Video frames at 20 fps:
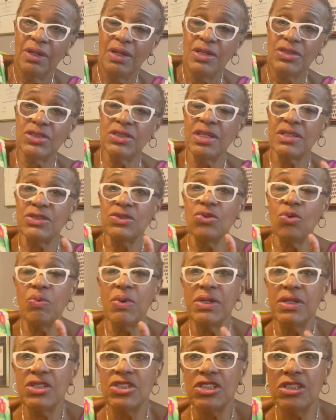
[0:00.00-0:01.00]
She doesn't know
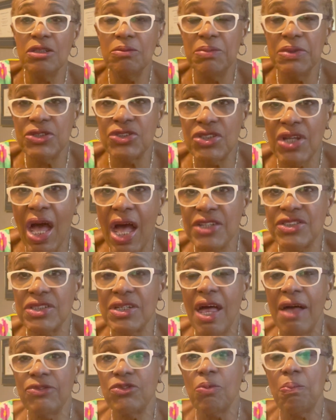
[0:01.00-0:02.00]
whether she'll be charged and
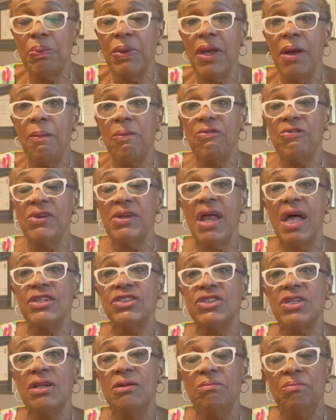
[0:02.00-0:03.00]
have to pay a
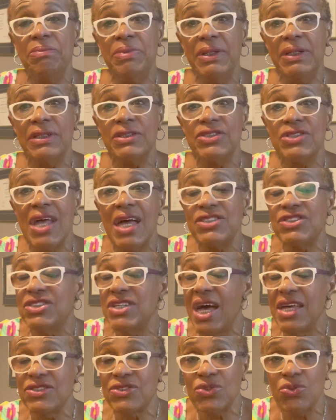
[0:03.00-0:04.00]
financial bill. She
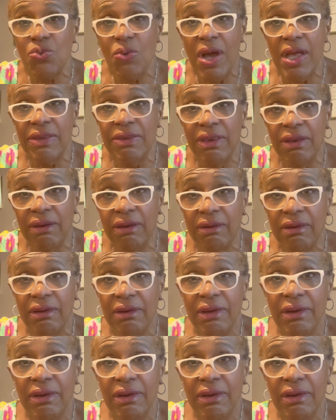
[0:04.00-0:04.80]
has no idea.